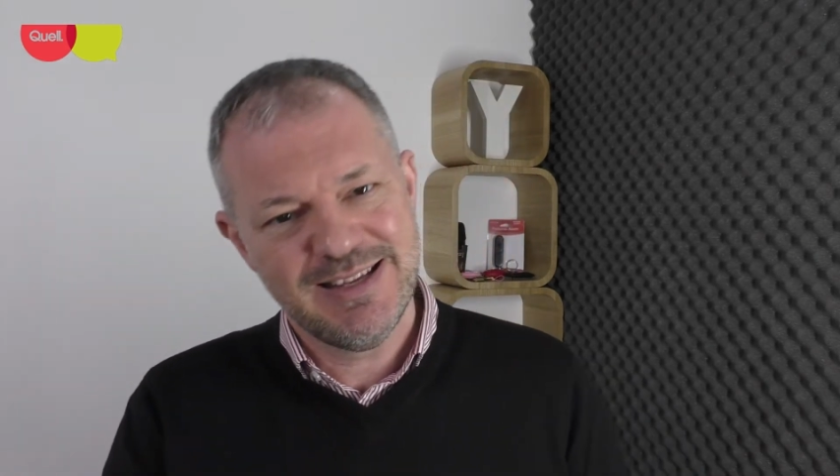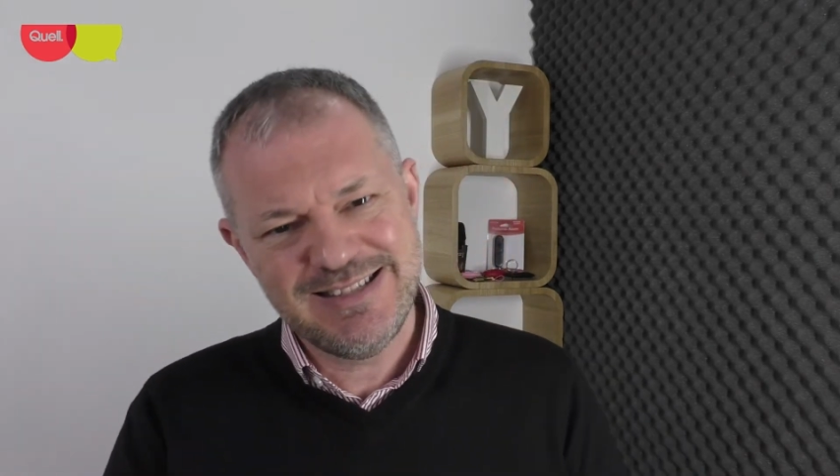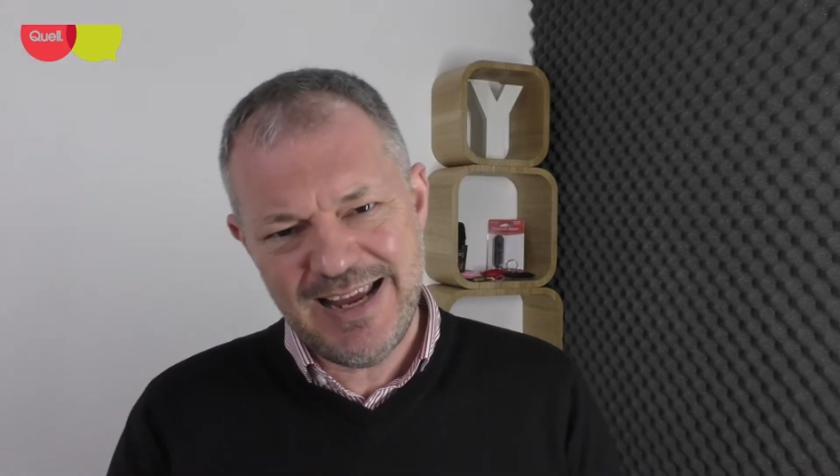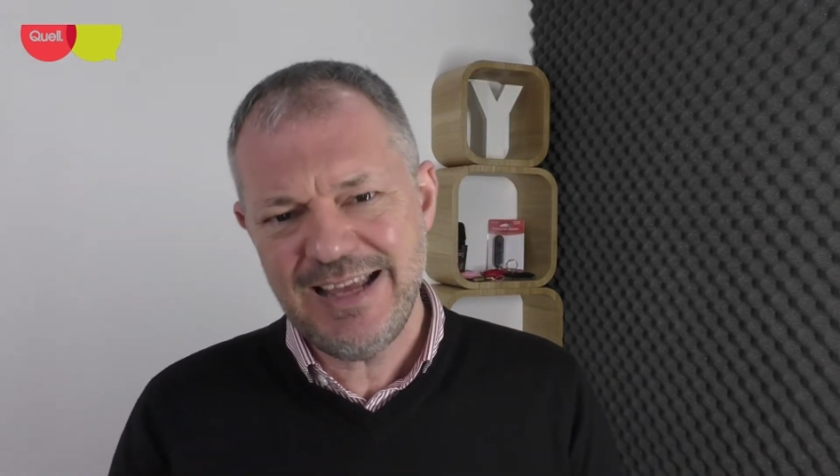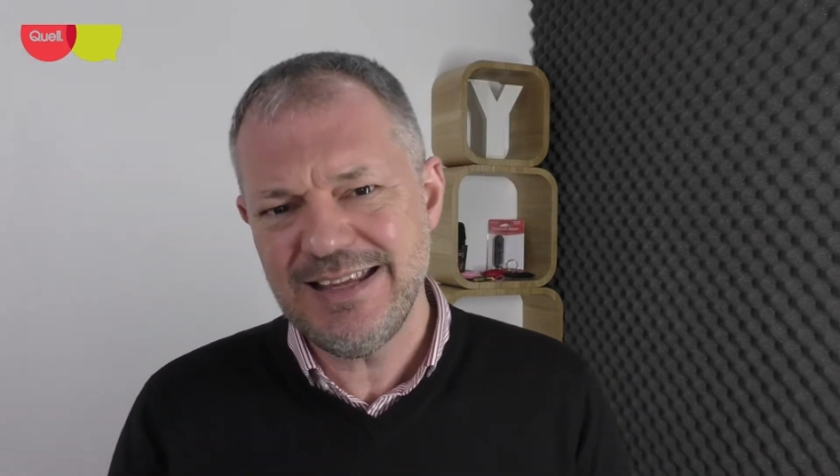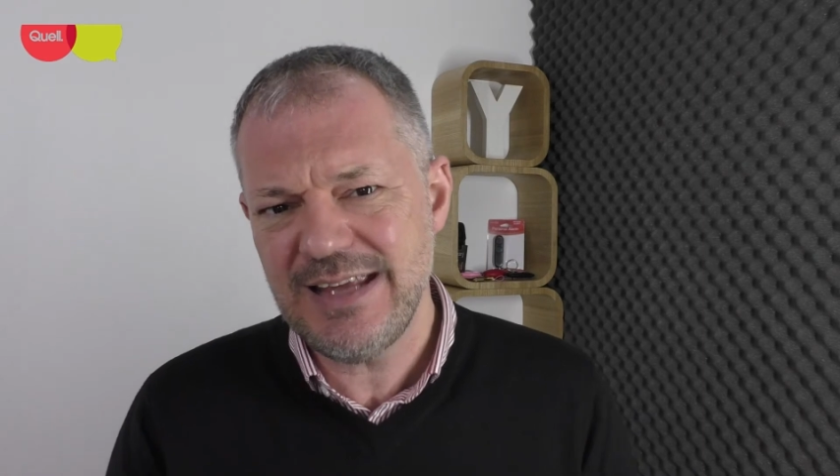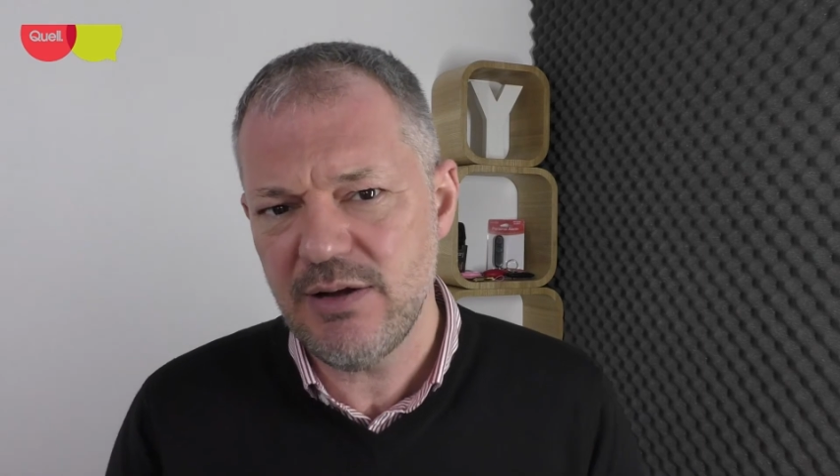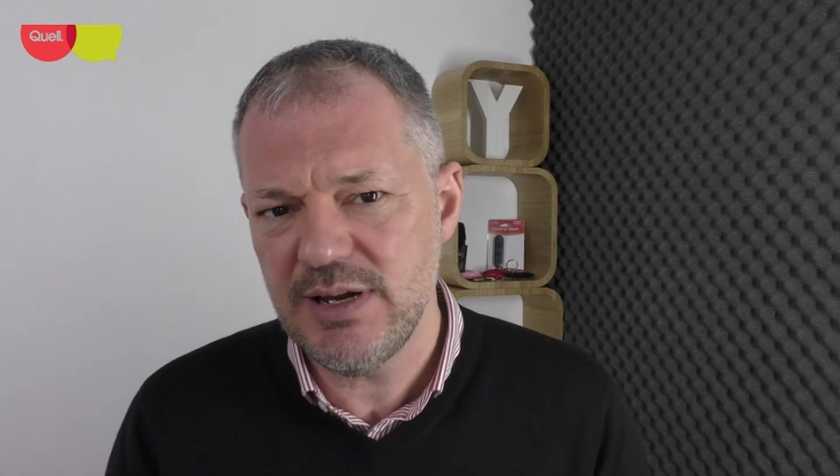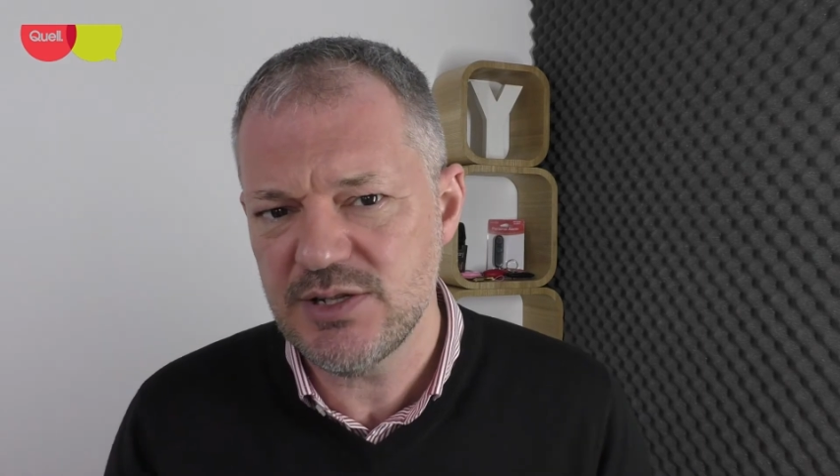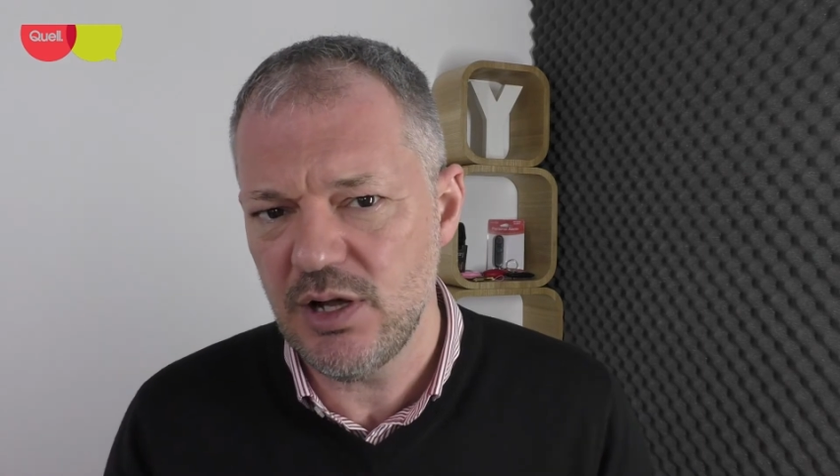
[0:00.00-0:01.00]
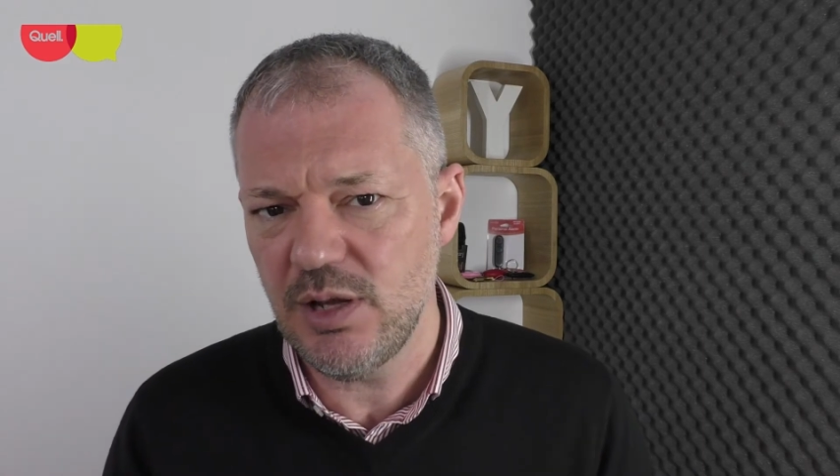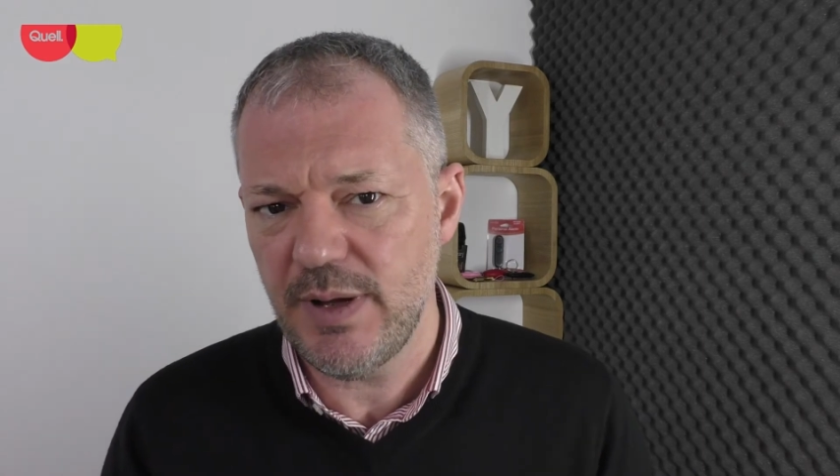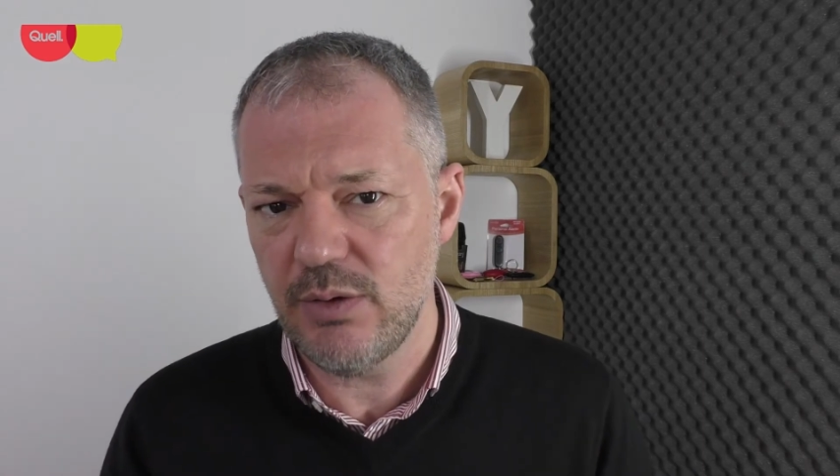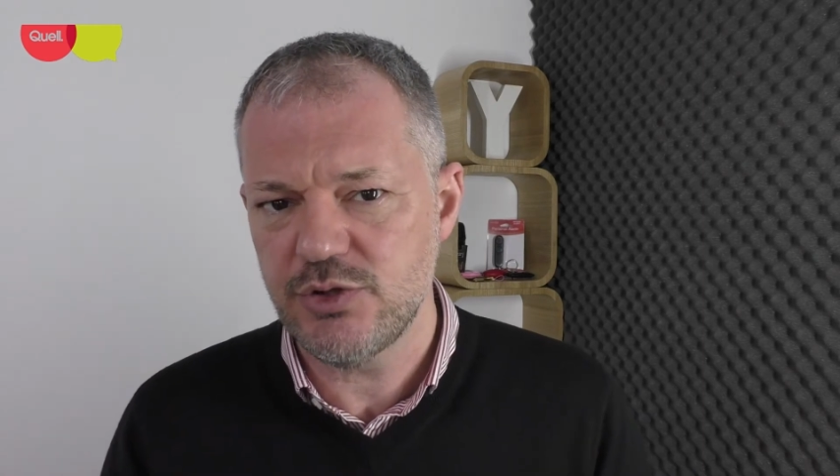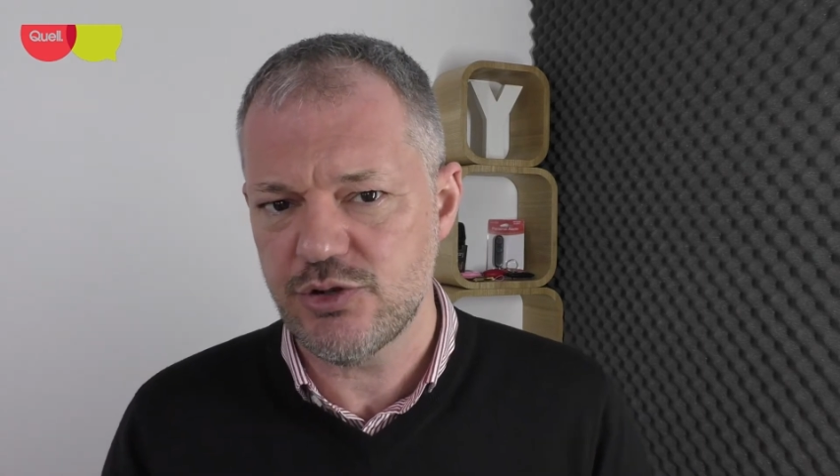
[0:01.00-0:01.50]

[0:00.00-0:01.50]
And secondary is all about